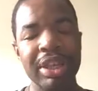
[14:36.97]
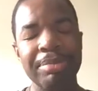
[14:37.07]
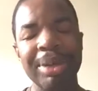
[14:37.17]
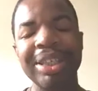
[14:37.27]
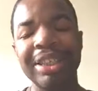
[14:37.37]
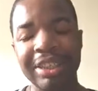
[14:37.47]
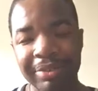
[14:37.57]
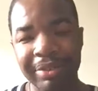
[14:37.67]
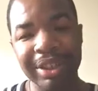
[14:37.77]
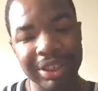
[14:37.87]
it makes a
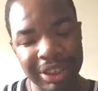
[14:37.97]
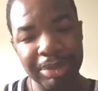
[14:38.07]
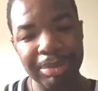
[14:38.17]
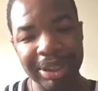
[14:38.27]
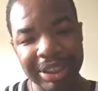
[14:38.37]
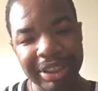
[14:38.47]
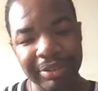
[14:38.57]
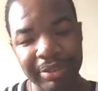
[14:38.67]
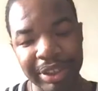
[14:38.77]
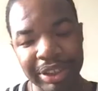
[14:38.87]
difference, it makes a
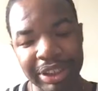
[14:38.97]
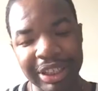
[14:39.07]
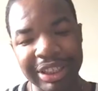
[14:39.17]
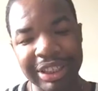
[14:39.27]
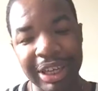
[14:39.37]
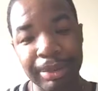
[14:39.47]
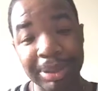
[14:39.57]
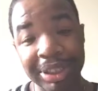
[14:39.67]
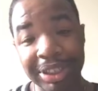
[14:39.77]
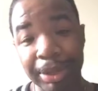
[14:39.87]
difference. Let's not
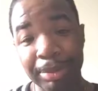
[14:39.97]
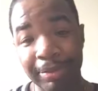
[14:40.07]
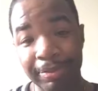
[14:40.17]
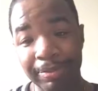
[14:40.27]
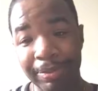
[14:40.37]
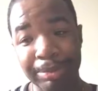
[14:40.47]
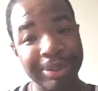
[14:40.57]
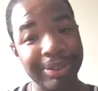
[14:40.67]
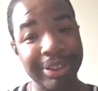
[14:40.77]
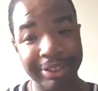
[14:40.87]
be Jamie from
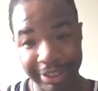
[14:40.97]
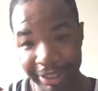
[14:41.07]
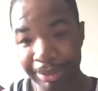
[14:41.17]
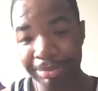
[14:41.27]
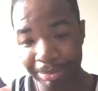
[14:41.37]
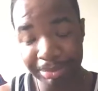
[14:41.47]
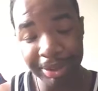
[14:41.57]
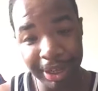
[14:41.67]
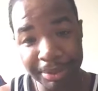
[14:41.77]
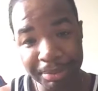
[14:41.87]
2 years ago,
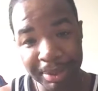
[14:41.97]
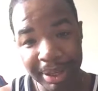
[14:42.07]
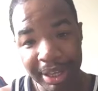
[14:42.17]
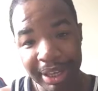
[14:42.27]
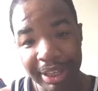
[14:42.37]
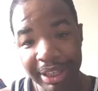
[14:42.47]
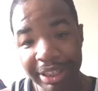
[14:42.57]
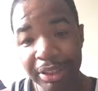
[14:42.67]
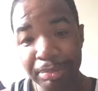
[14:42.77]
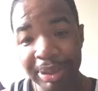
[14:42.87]
okay?
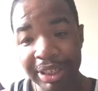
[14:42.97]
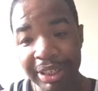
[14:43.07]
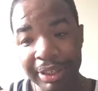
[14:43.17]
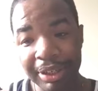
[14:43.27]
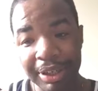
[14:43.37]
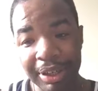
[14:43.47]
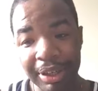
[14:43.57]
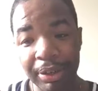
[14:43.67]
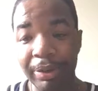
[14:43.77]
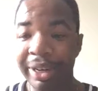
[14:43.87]
Let's be
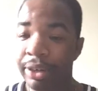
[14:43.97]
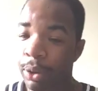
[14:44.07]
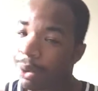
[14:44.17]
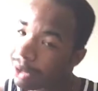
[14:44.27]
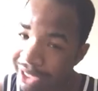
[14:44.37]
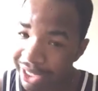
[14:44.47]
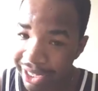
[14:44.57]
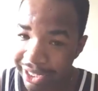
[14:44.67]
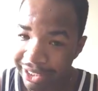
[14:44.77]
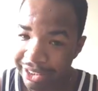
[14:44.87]
great
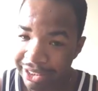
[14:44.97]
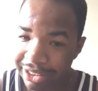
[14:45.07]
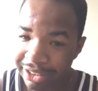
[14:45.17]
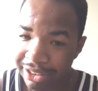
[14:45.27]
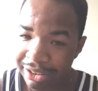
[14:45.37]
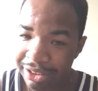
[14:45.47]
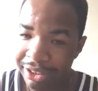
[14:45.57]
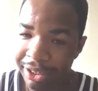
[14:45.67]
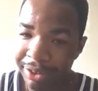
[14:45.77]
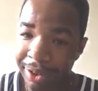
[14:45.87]
organized, you
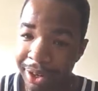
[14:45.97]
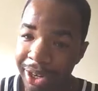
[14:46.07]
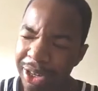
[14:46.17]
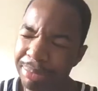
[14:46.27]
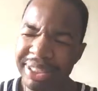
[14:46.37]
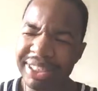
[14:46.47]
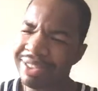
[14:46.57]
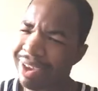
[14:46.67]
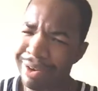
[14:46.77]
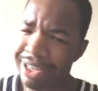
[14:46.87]
know,
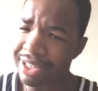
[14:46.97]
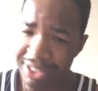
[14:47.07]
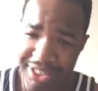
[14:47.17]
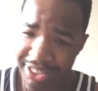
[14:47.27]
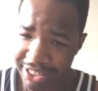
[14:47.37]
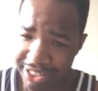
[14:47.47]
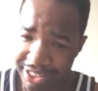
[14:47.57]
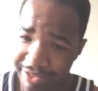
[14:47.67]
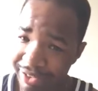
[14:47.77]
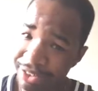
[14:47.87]
upstanding
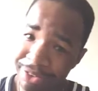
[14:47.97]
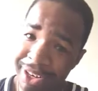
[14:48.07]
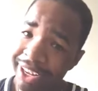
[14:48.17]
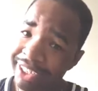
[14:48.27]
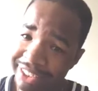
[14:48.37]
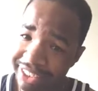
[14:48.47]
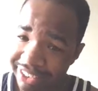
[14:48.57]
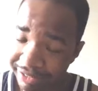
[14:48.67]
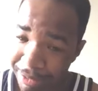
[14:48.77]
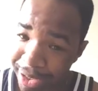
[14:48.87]
citizens of the United
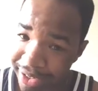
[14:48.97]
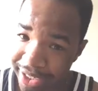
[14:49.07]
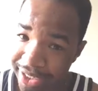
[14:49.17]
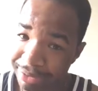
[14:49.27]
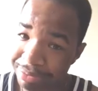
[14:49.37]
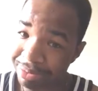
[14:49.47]
States of America.